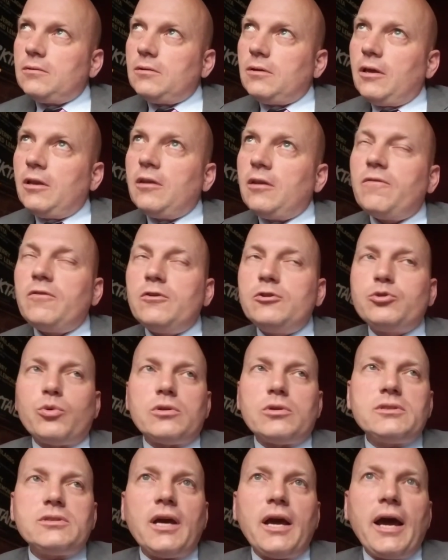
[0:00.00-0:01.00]

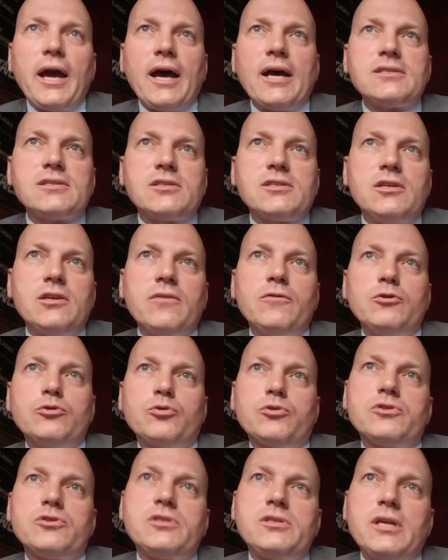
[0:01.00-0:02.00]
individual tasks,
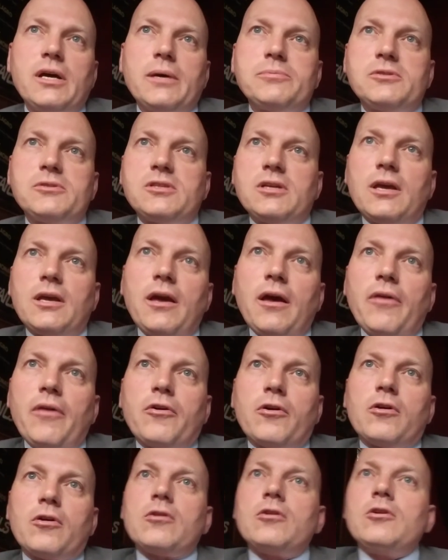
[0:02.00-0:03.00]
individual steps
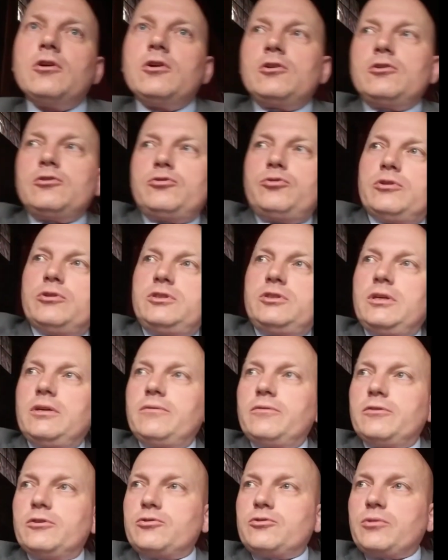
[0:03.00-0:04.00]
together to
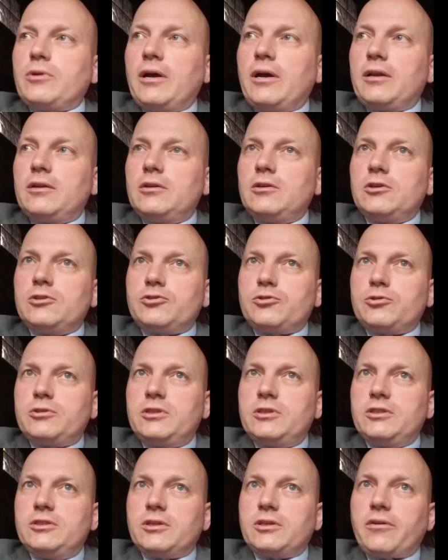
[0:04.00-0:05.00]
achieve a
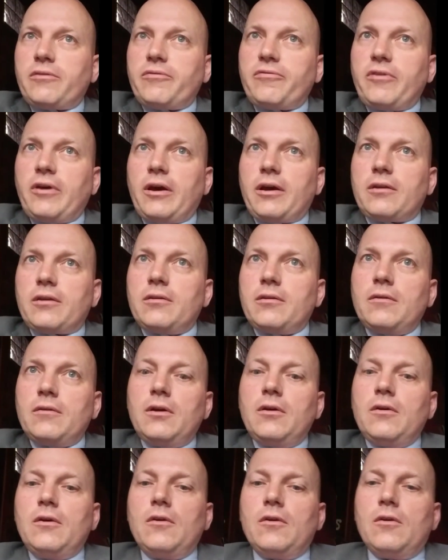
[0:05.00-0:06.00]
strategic effect.
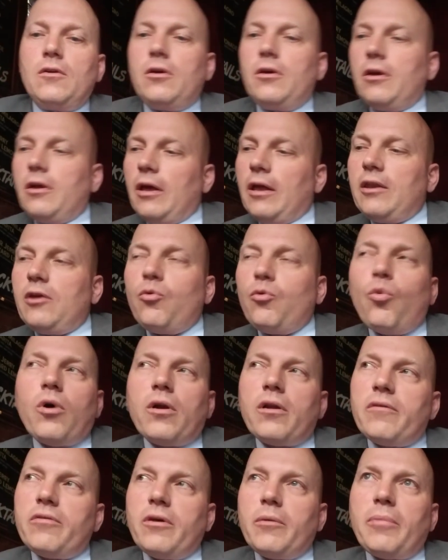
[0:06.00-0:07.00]
Any
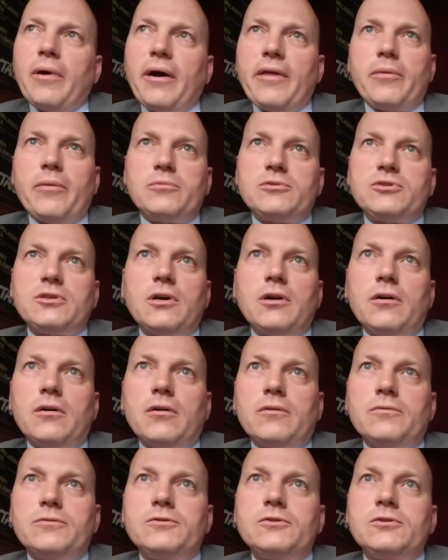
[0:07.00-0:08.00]
one of them by
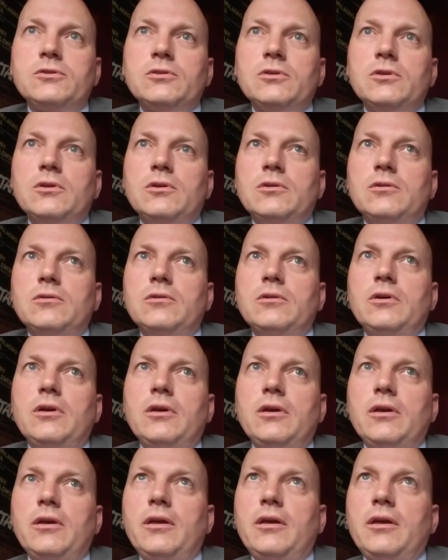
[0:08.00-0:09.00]
themselves
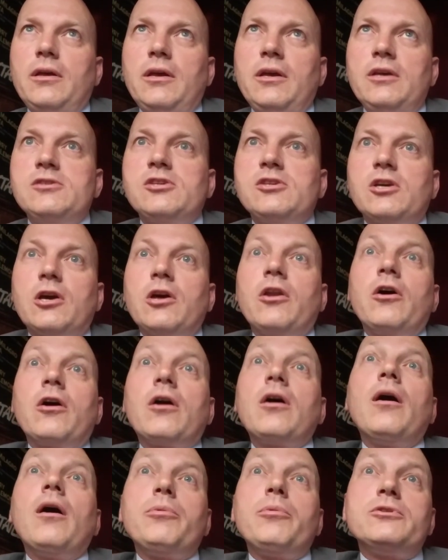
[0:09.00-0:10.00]
isn't going to
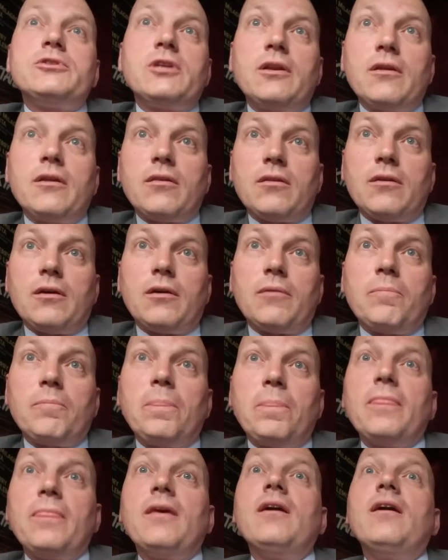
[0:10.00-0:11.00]
accomplish anything.
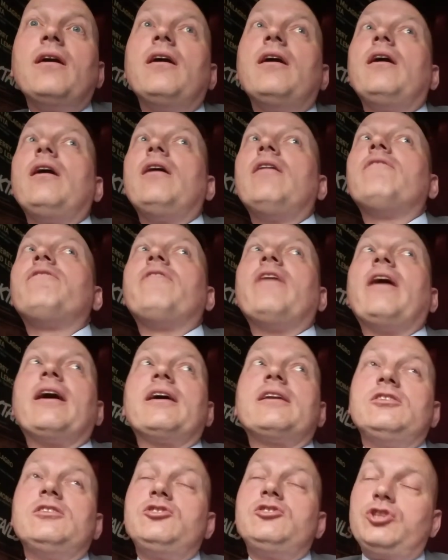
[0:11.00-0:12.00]
In
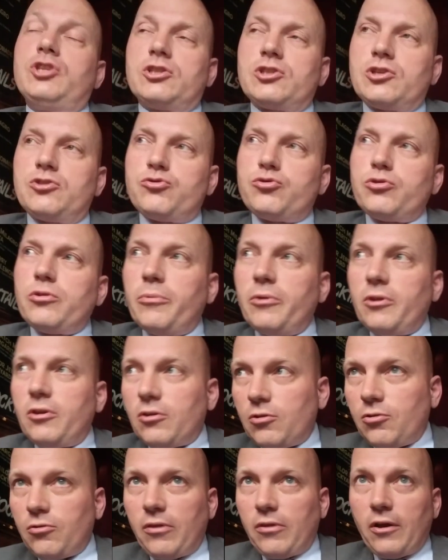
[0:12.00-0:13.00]
fact, it's just
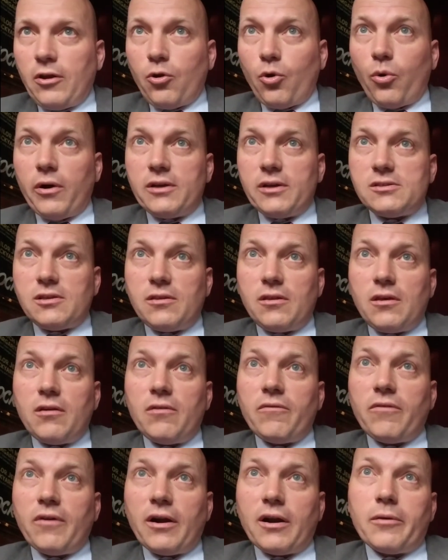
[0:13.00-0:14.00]
contributing to the noise in the
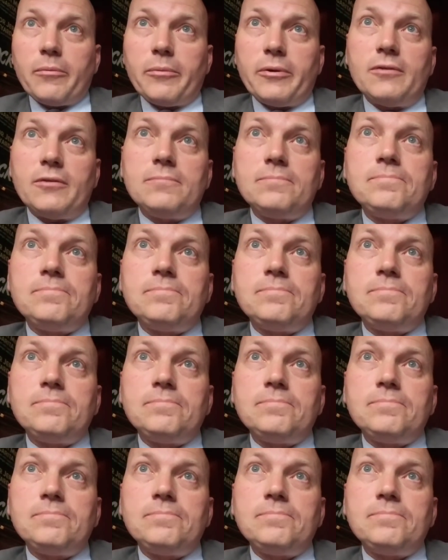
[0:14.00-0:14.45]
environment.